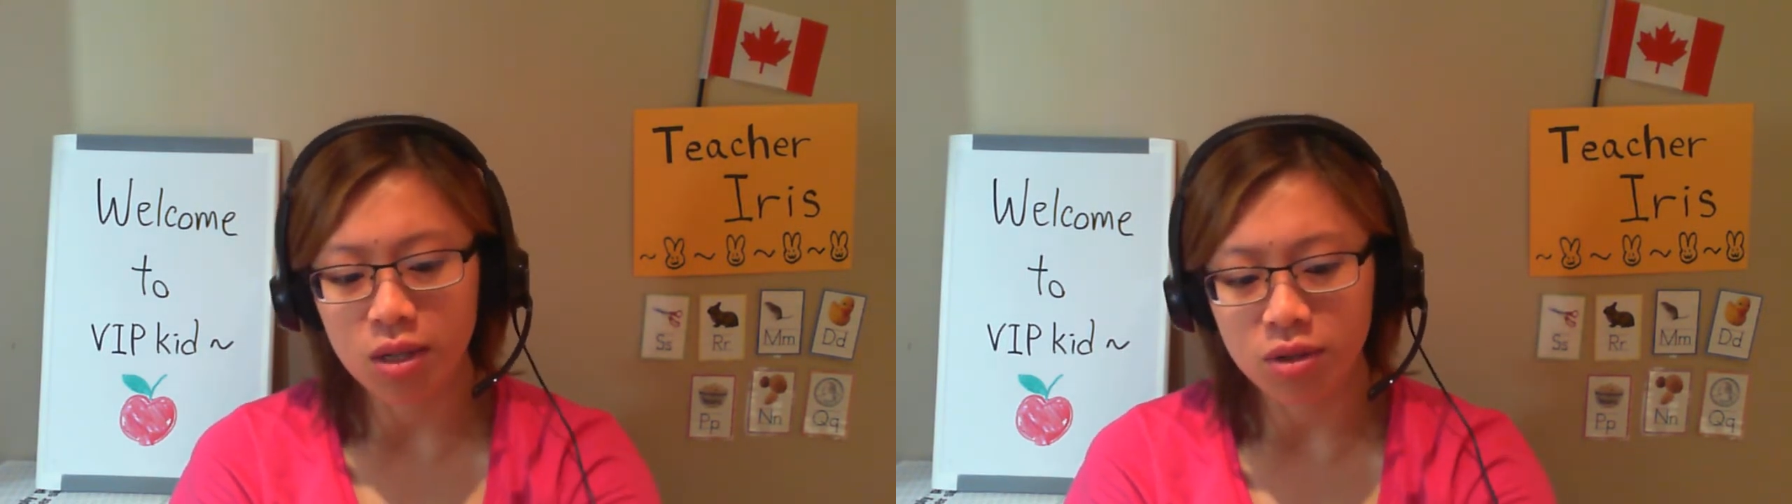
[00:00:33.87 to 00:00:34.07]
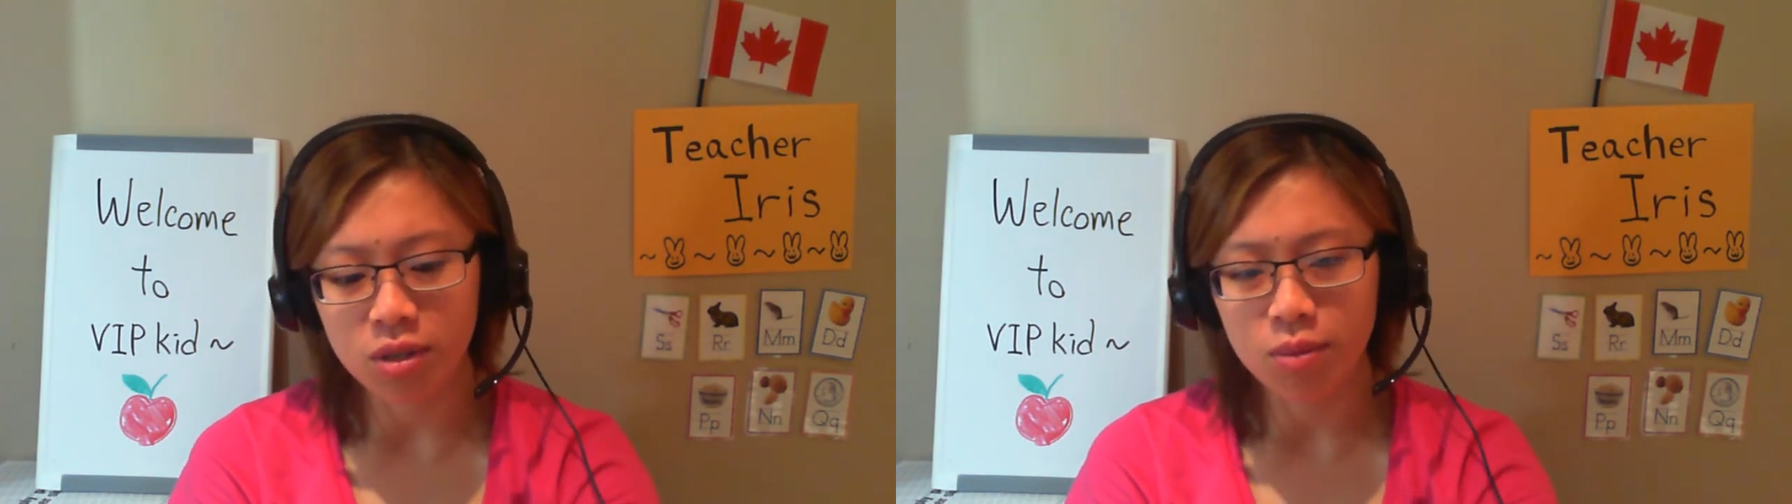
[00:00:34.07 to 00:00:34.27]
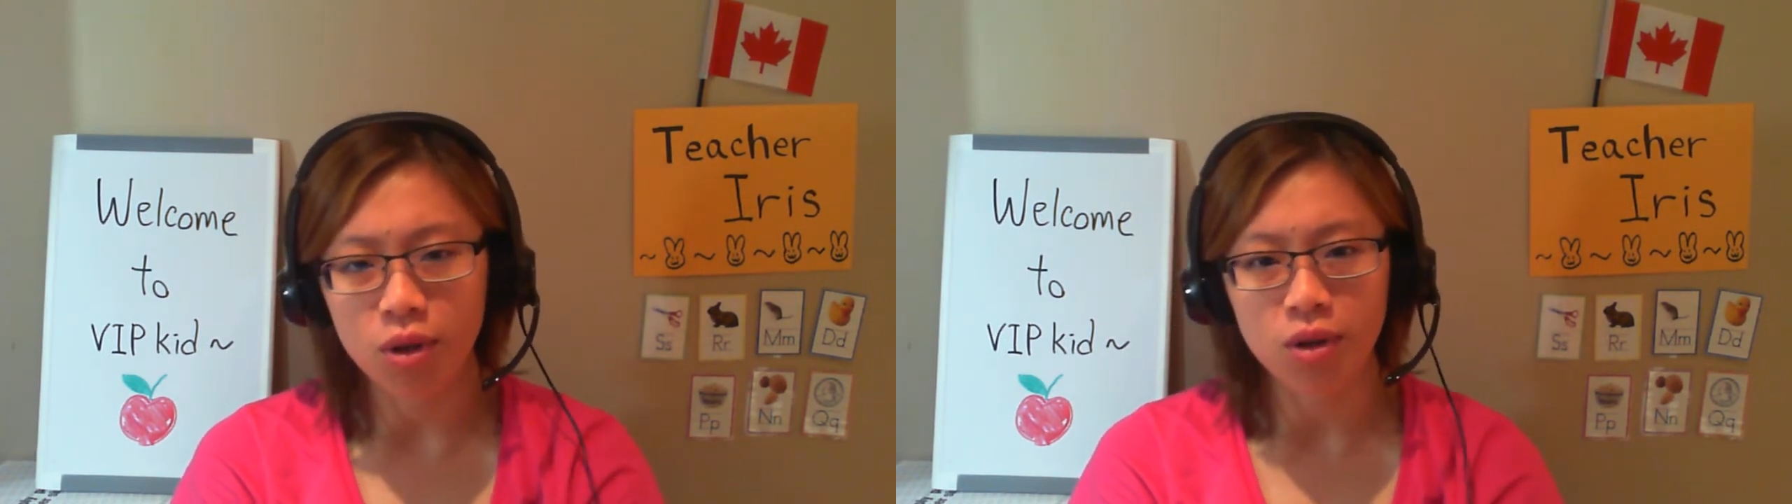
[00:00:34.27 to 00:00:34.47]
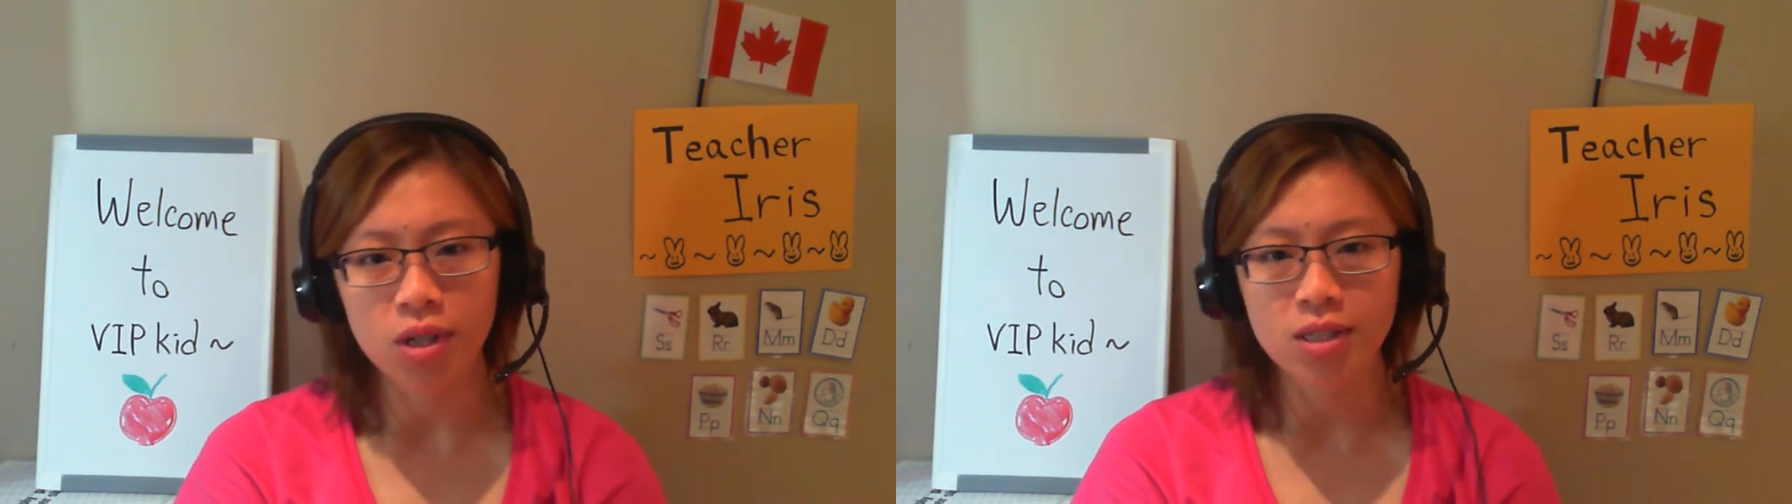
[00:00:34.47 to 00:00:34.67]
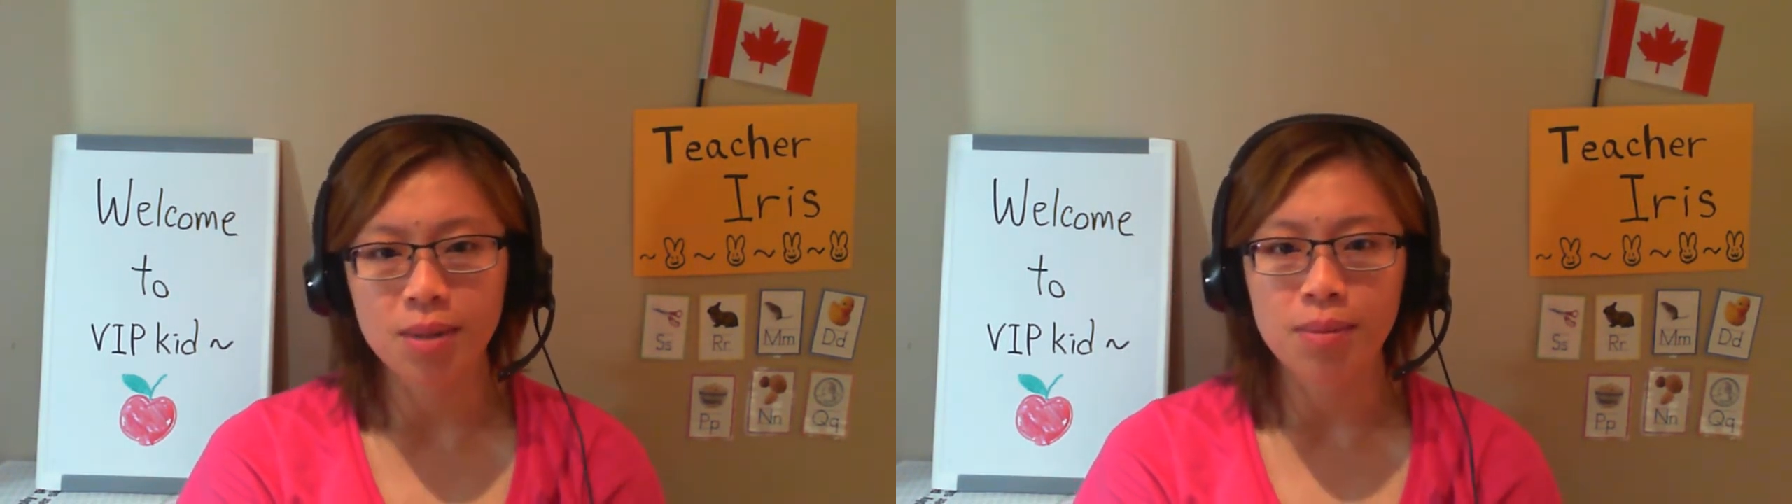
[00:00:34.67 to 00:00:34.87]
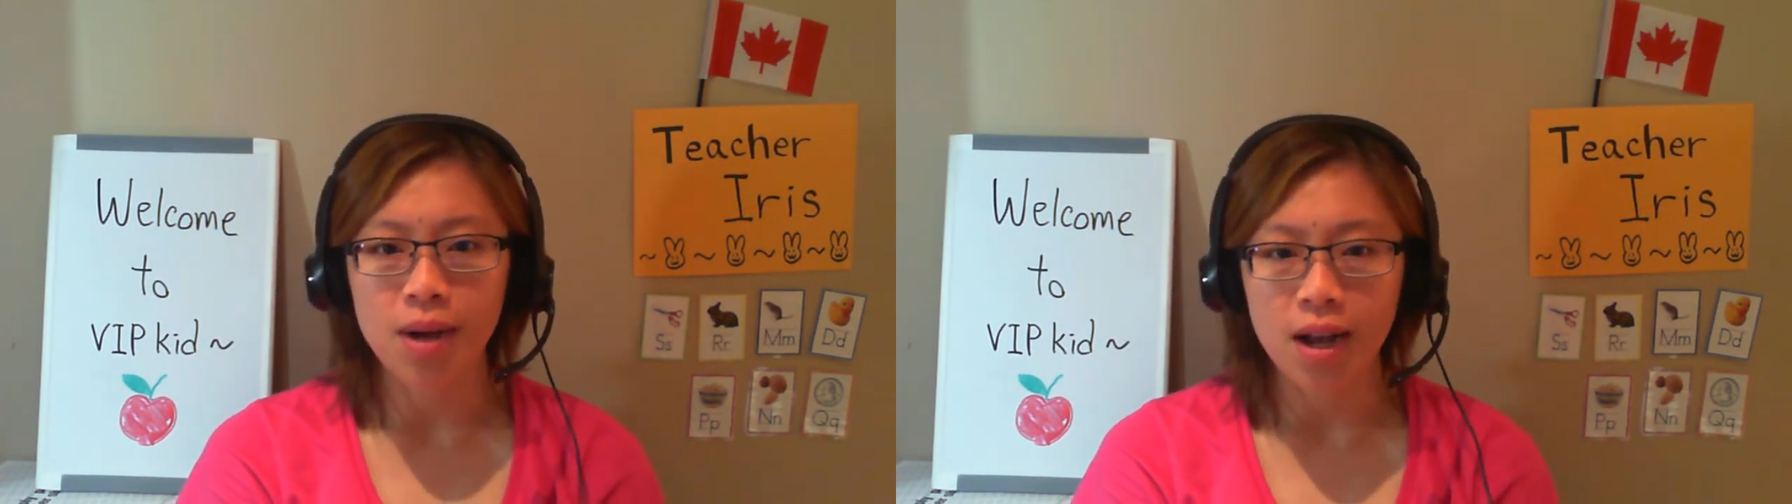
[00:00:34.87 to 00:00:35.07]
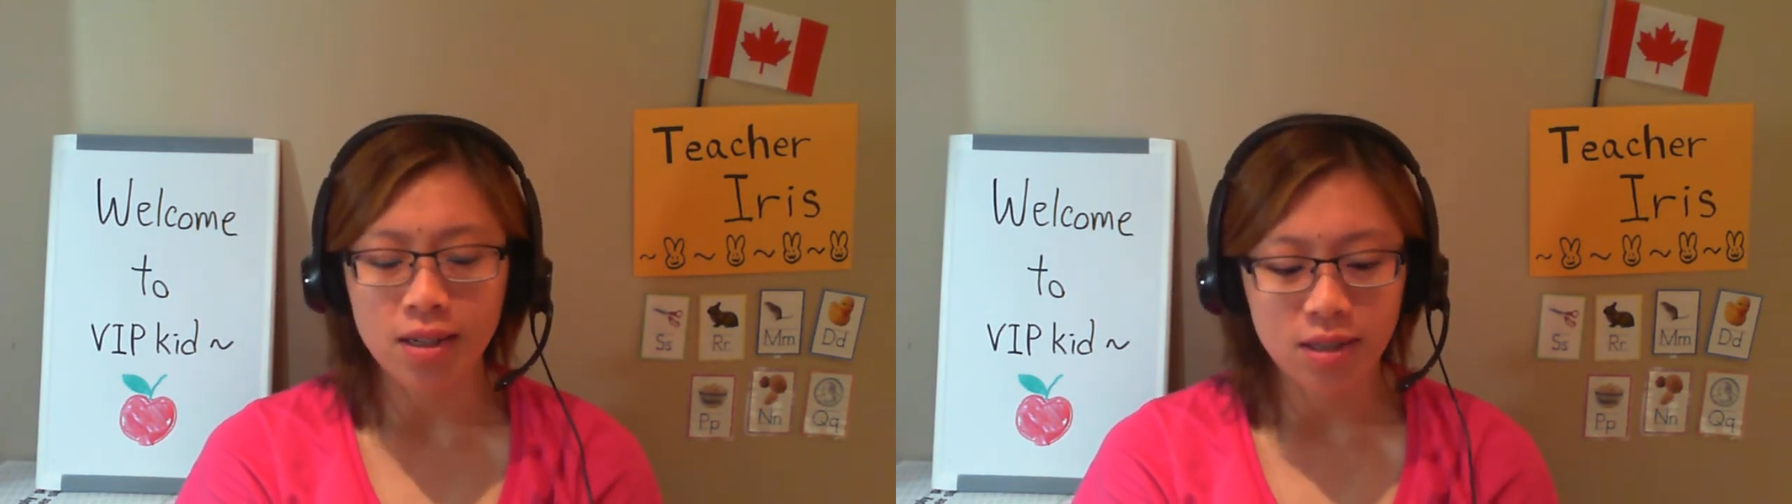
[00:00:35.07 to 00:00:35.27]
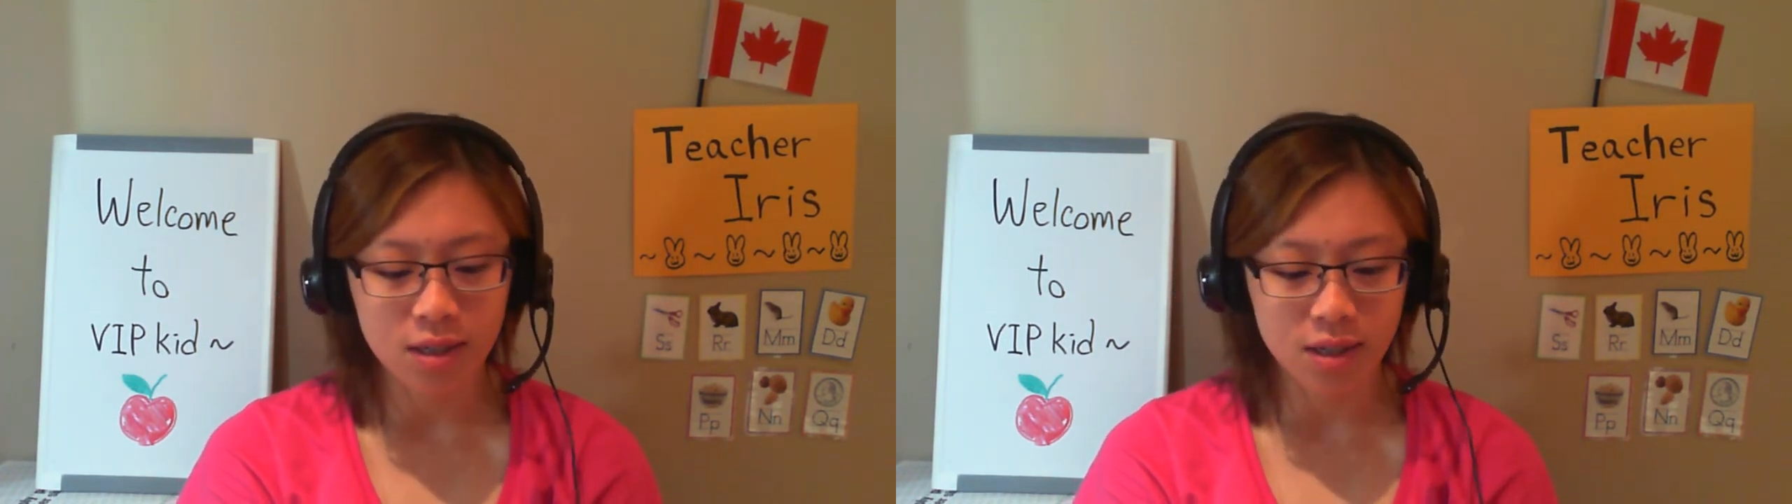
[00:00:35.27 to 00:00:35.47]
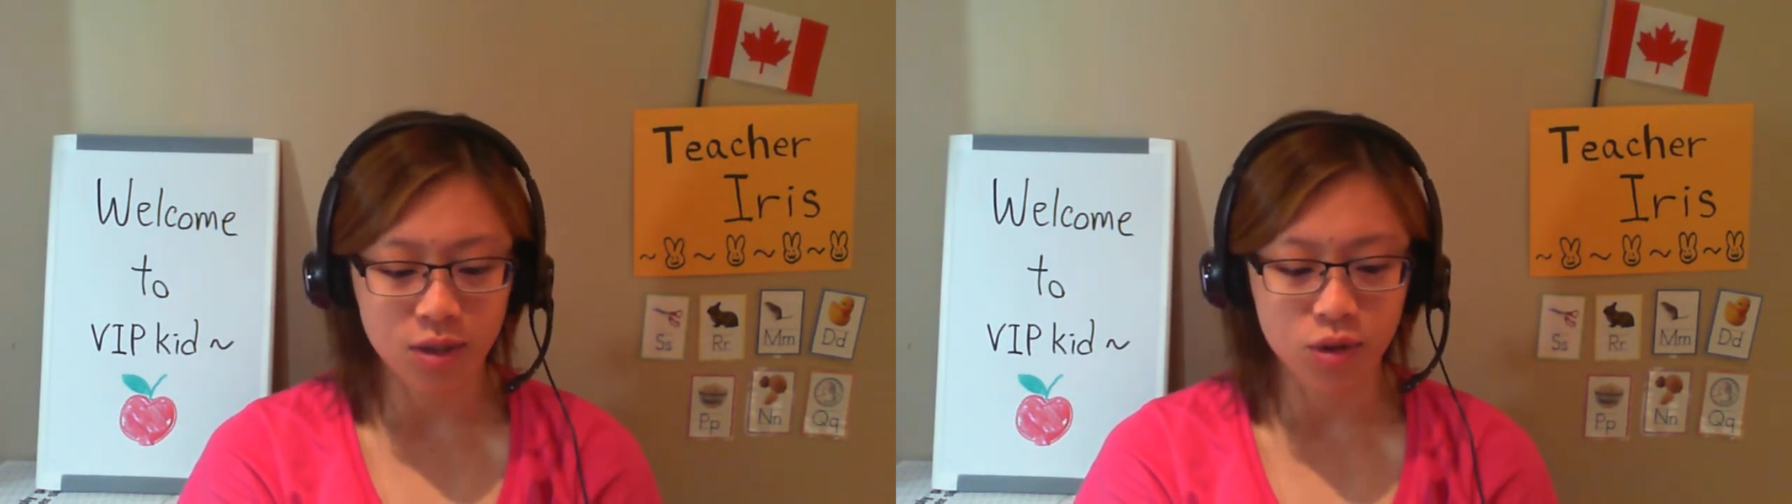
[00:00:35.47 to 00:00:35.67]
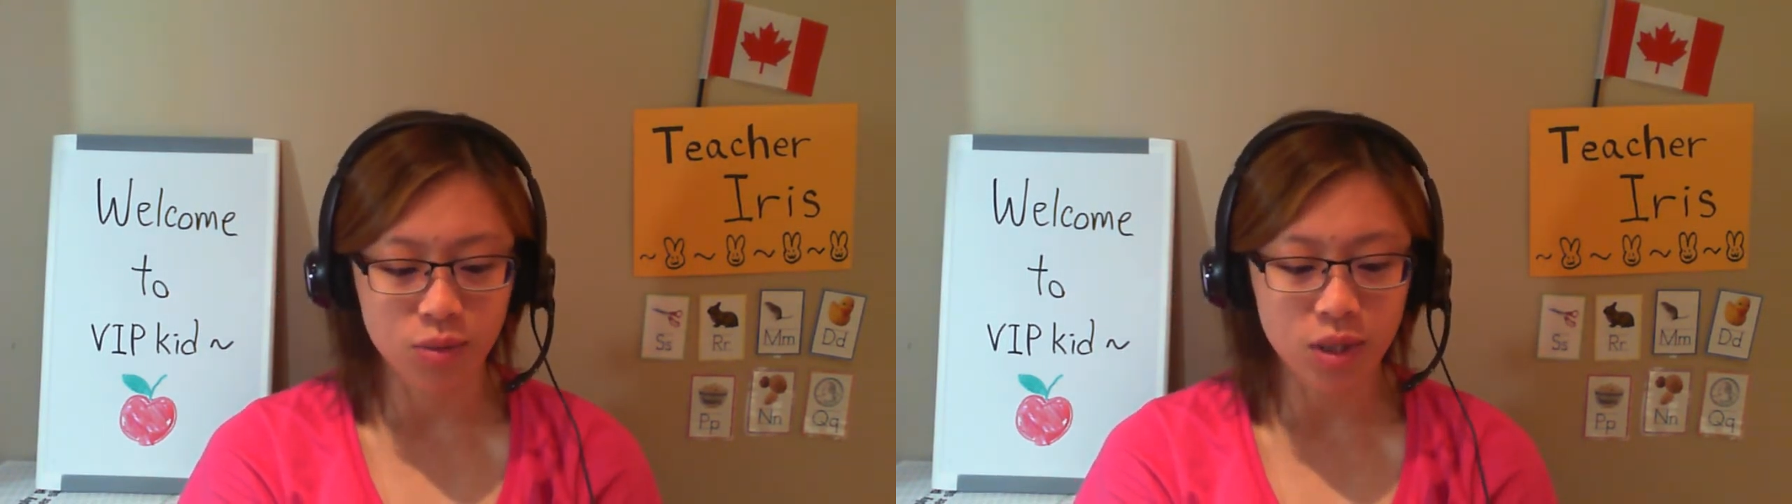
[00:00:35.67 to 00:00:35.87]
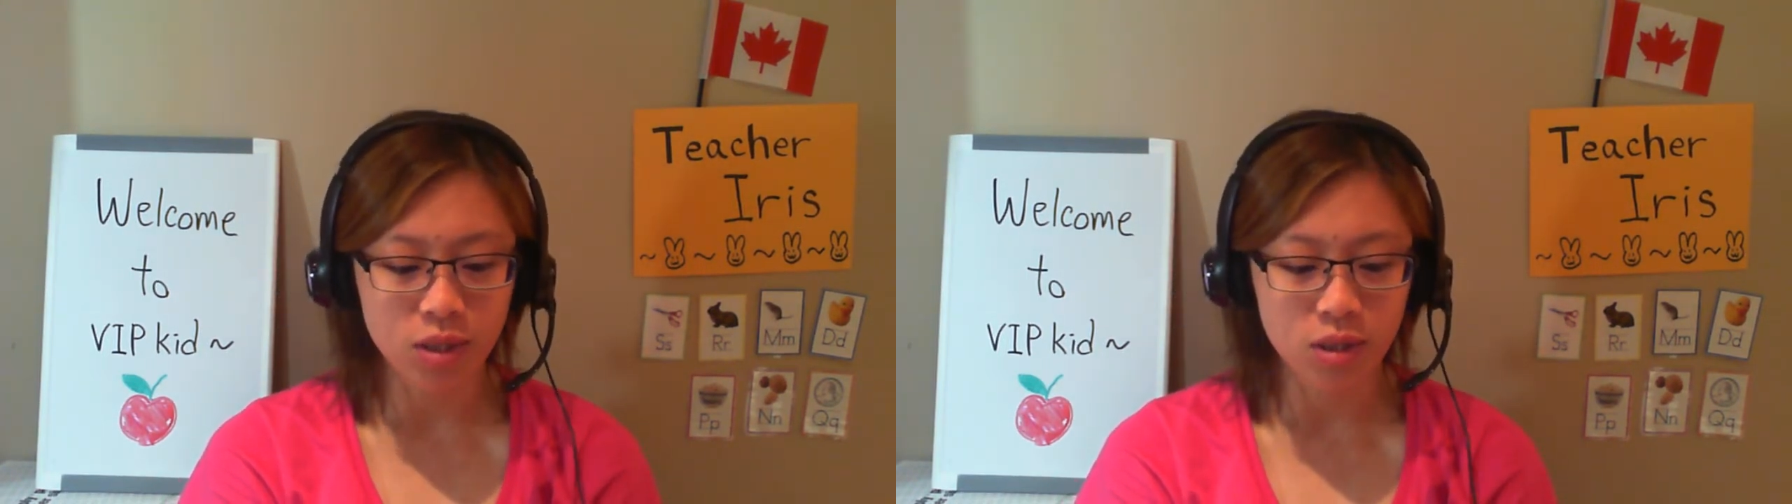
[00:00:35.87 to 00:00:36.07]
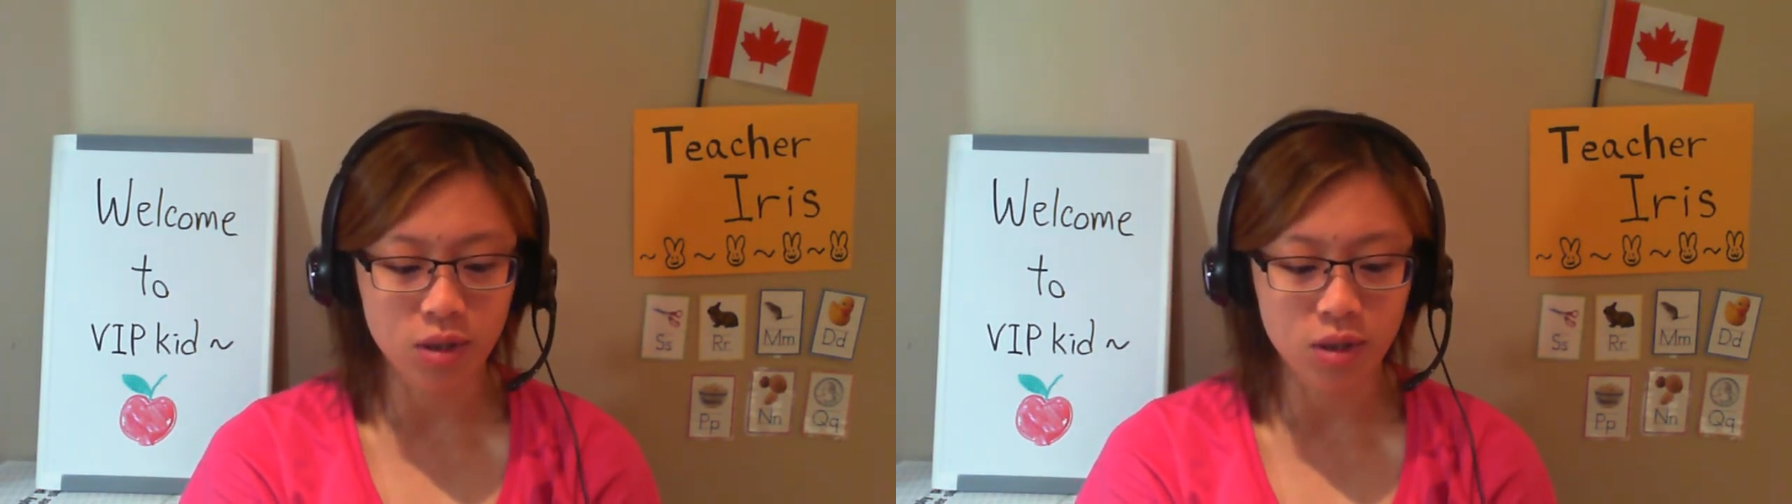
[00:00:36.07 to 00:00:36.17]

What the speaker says: there's some good and some bad to it.